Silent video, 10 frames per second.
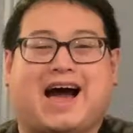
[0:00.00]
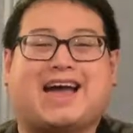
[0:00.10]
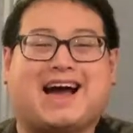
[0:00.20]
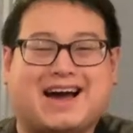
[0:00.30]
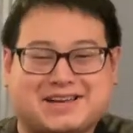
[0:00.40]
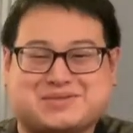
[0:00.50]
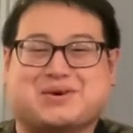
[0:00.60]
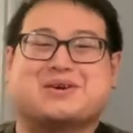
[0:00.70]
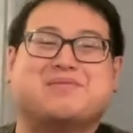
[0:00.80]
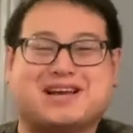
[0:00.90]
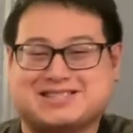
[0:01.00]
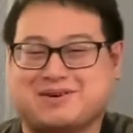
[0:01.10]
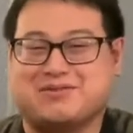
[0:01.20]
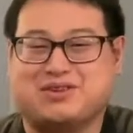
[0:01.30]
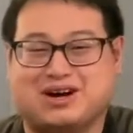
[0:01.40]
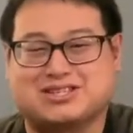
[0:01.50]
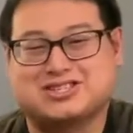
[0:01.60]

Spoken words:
Hi guys, welcome back to my vlog